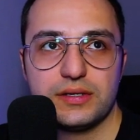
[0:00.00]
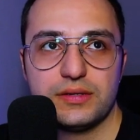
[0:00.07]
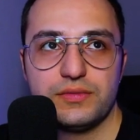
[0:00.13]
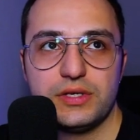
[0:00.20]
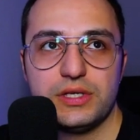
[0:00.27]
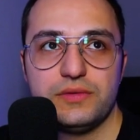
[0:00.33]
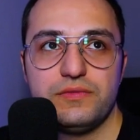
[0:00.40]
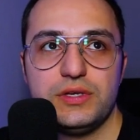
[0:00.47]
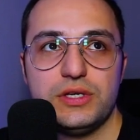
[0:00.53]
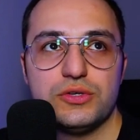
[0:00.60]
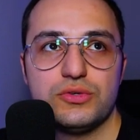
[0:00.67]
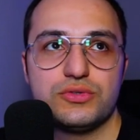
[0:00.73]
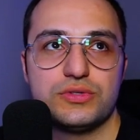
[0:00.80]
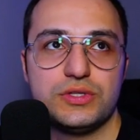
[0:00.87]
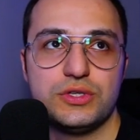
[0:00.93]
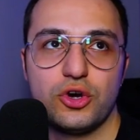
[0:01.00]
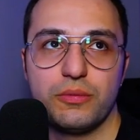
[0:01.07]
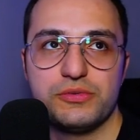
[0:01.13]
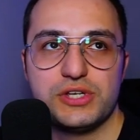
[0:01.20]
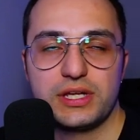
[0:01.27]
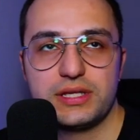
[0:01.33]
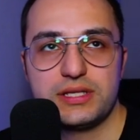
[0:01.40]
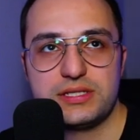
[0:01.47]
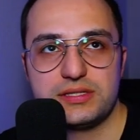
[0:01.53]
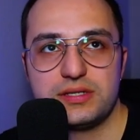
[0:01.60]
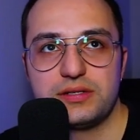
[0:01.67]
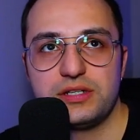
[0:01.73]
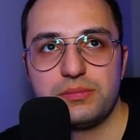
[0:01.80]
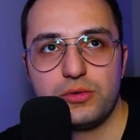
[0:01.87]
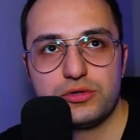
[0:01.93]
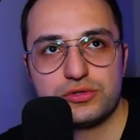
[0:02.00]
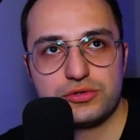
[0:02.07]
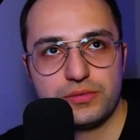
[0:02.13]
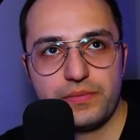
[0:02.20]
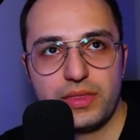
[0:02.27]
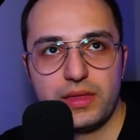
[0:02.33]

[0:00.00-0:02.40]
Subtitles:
We use the object lister the most.